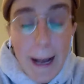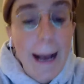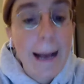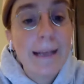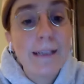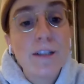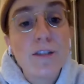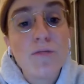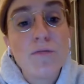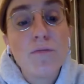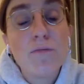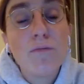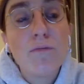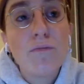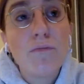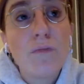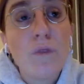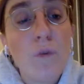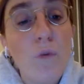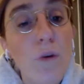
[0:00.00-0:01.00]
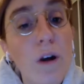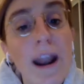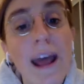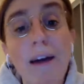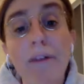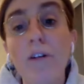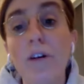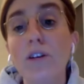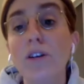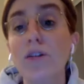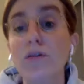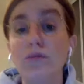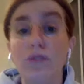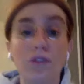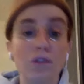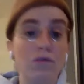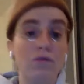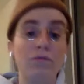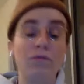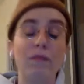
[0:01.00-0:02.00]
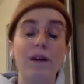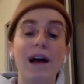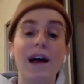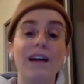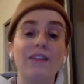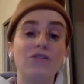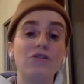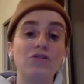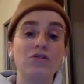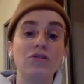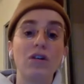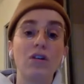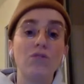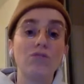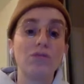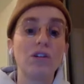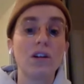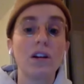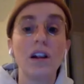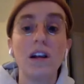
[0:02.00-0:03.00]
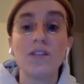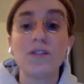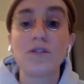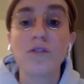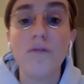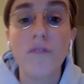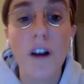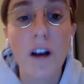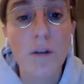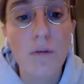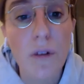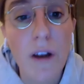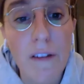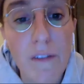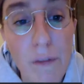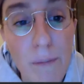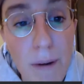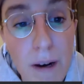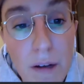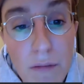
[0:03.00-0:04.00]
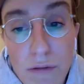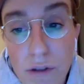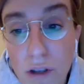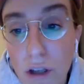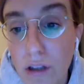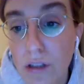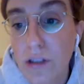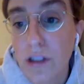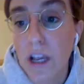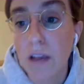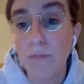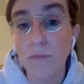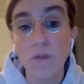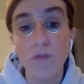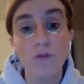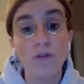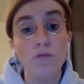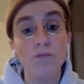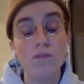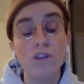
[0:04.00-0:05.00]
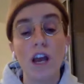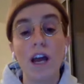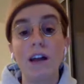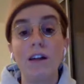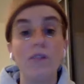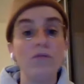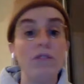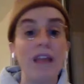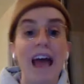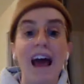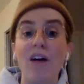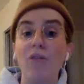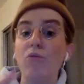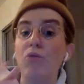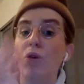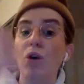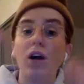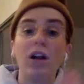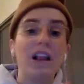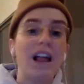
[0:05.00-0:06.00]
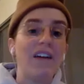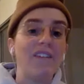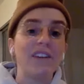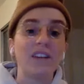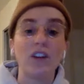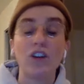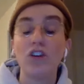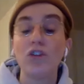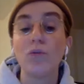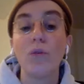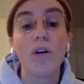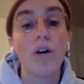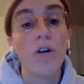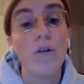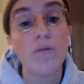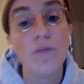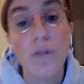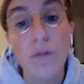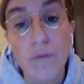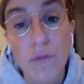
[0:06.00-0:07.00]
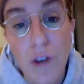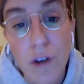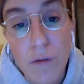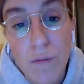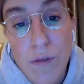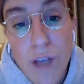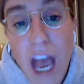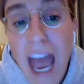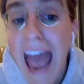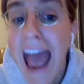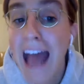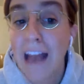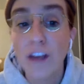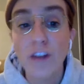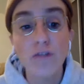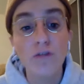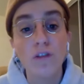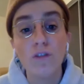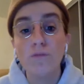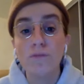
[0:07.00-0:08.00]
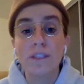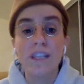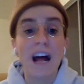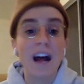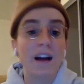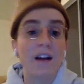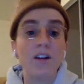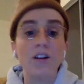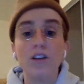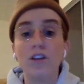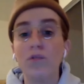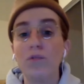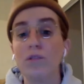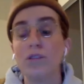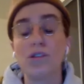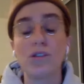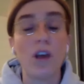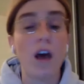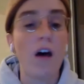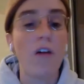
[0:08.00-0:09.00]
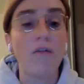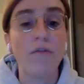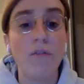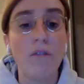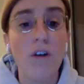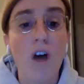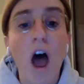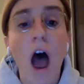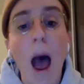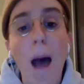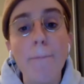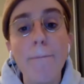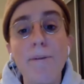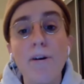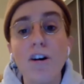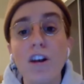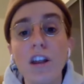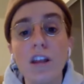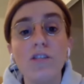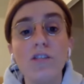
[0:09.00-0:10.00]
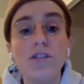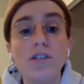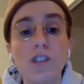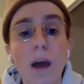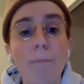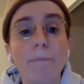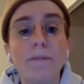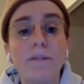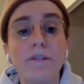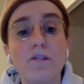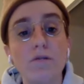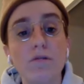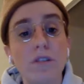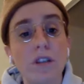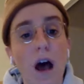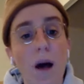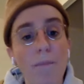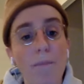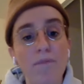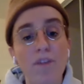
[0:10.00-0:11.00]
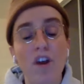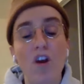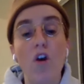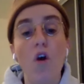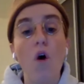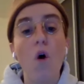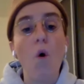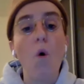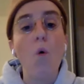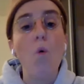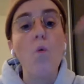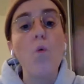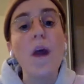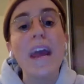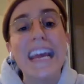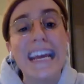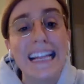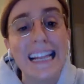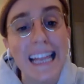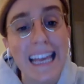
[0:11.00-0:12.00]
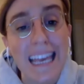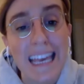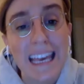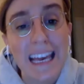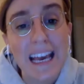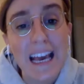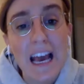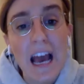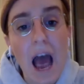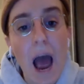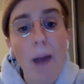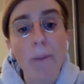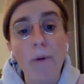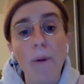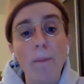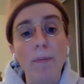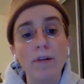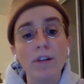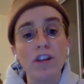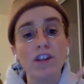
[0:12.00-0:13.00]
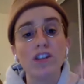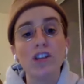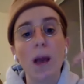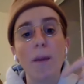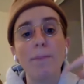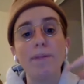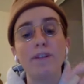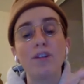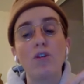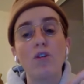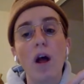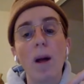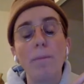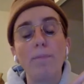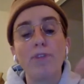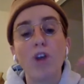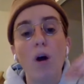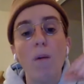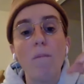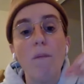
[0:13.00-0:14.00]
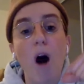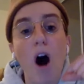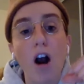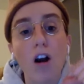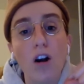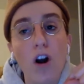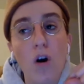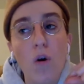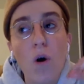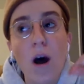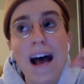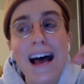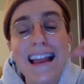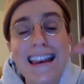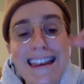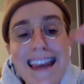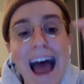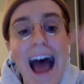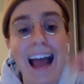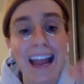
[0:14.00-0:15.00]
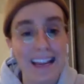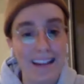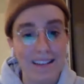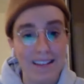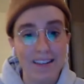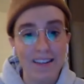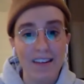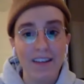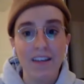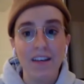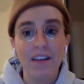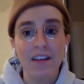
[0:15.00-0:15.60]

Guys, we're now on YouTube. As you know, it was a clusterfuck when everybody was on the same YouTube channel. Now we're all having to do our own YouTubes, and YouTube's not going to do itself. I'm putting these episodes up there weekly. I will put this episode up tomorrow night.